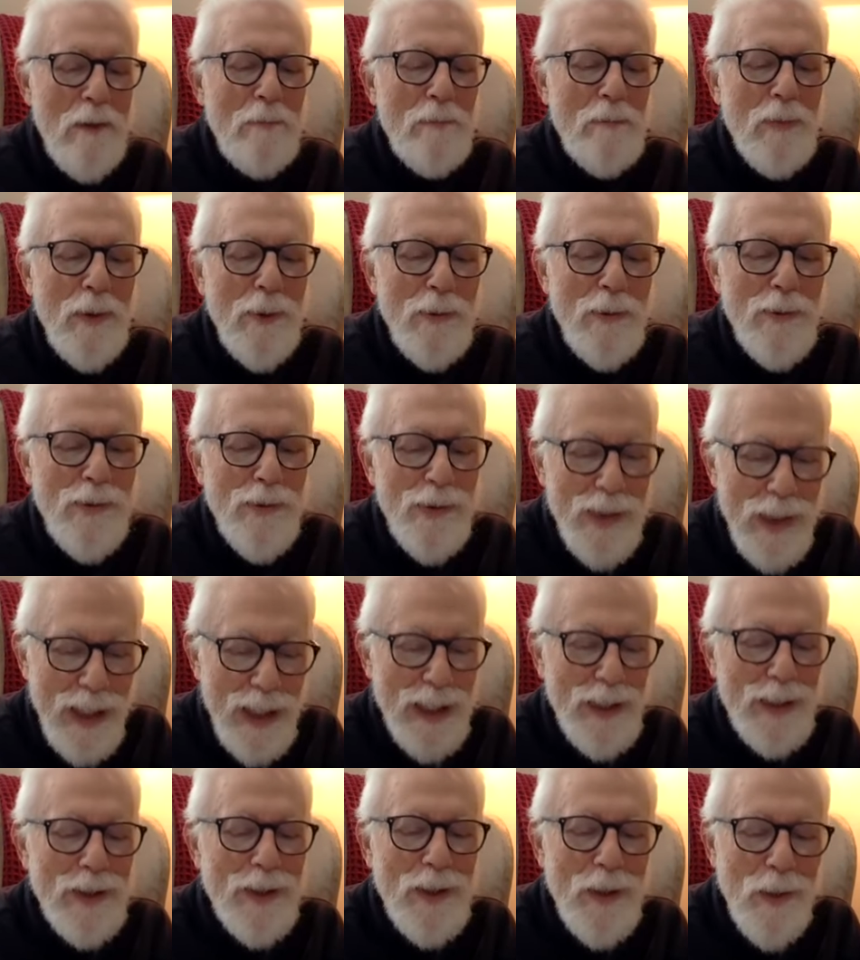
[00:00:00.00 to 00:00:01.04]

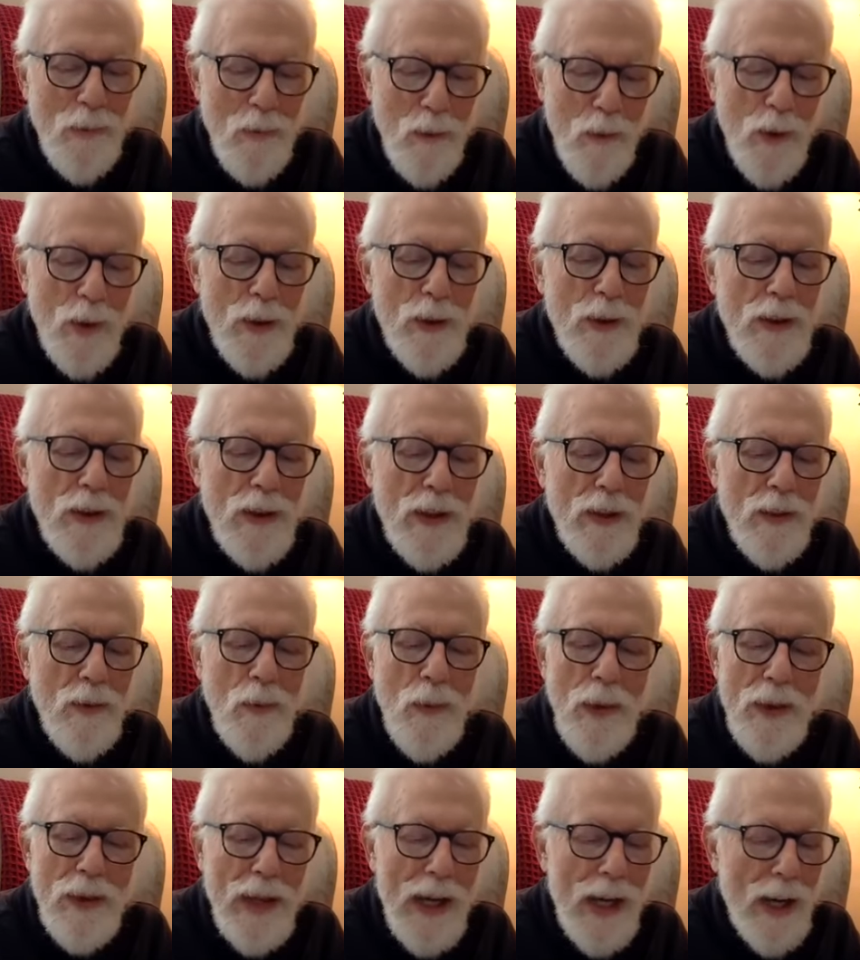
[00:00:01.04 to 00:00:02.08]
Proceed to work
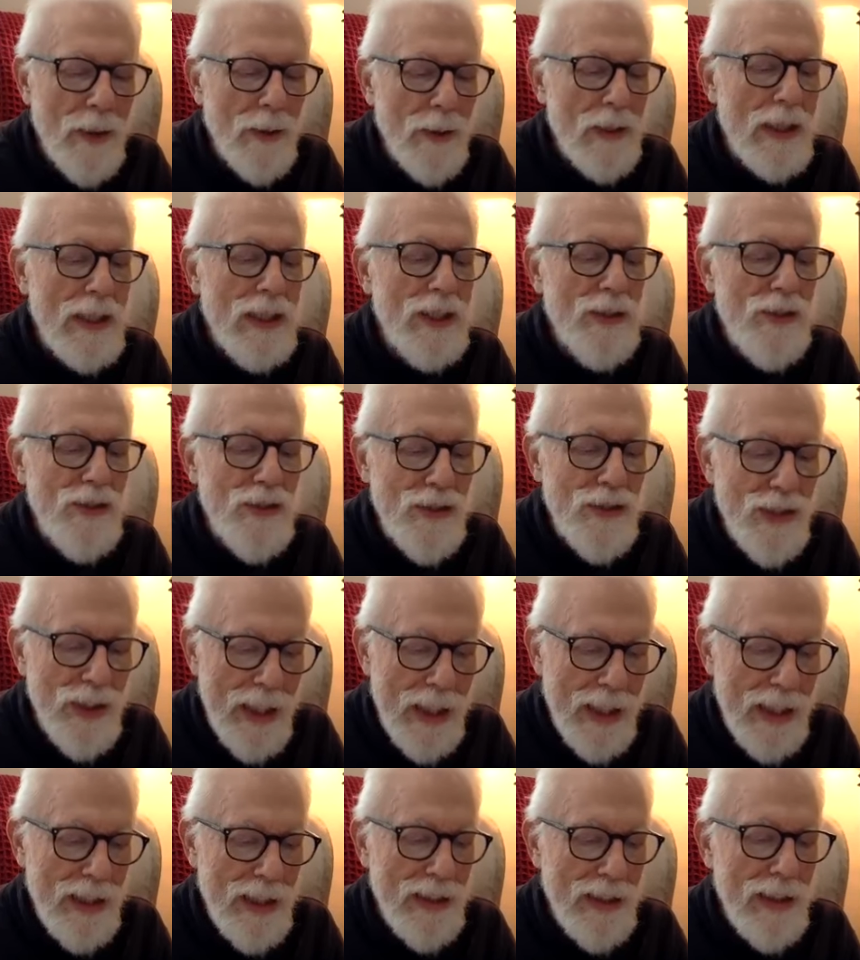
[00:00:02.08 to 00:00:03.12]
without
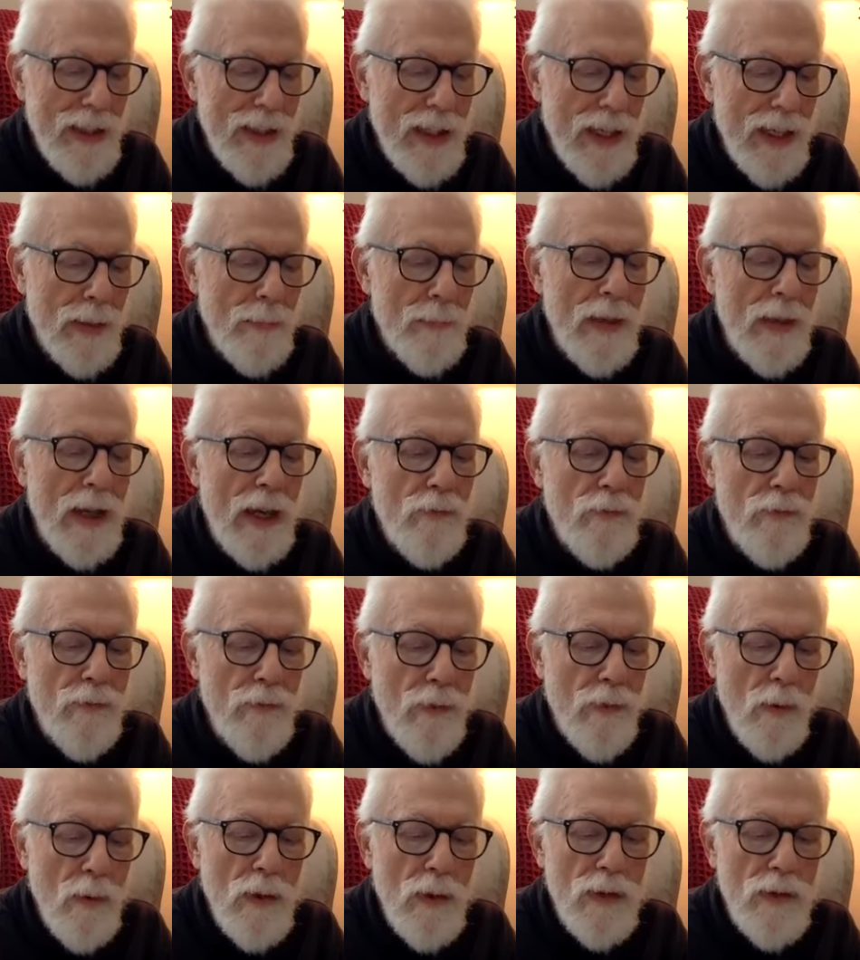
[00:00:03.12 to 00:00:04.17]
seeing them and
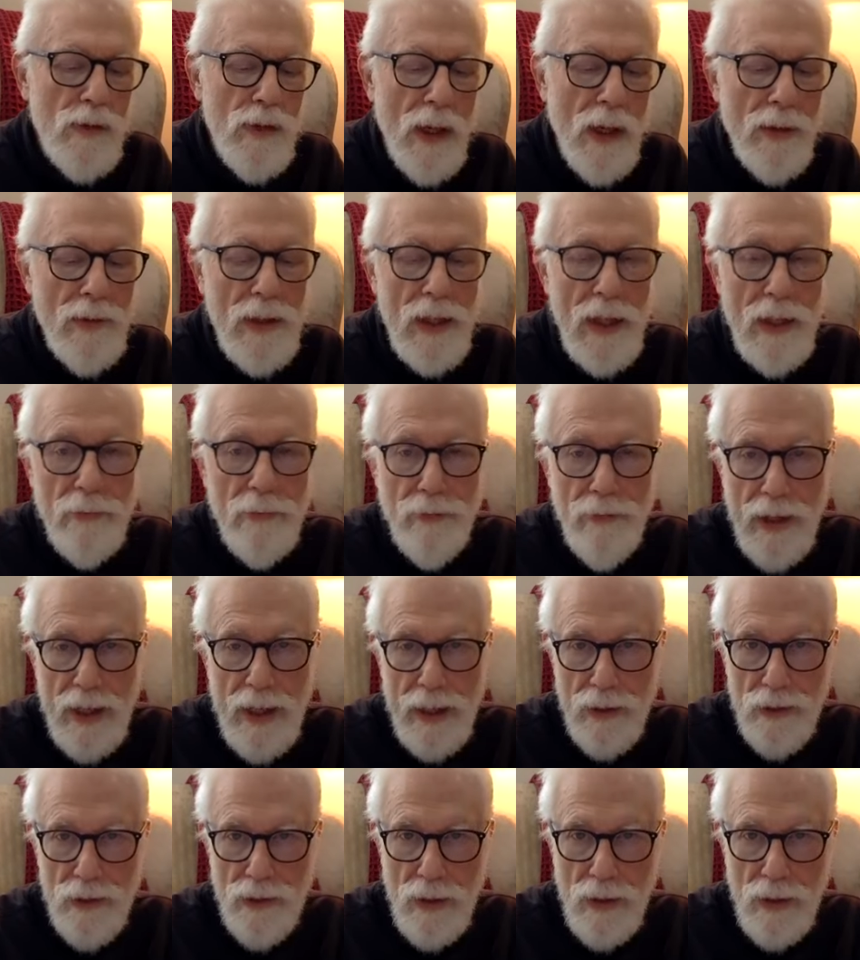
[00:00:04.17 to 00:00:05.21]
focus on the
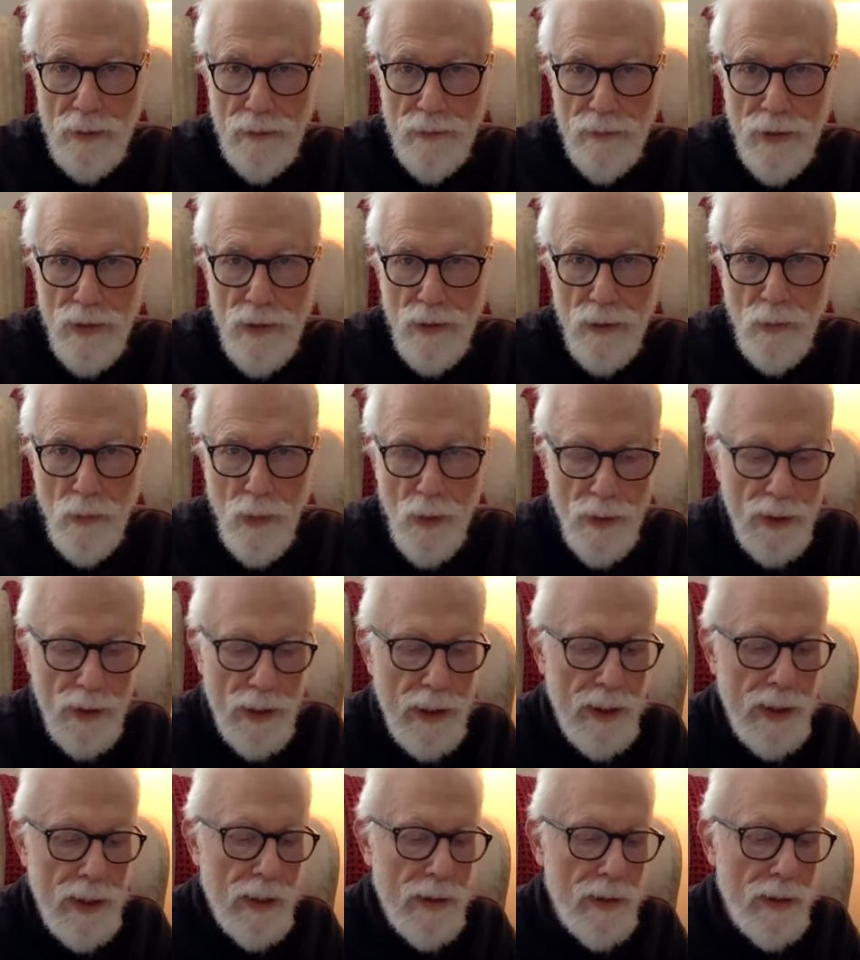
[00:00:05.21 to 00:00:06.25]
effects of your working.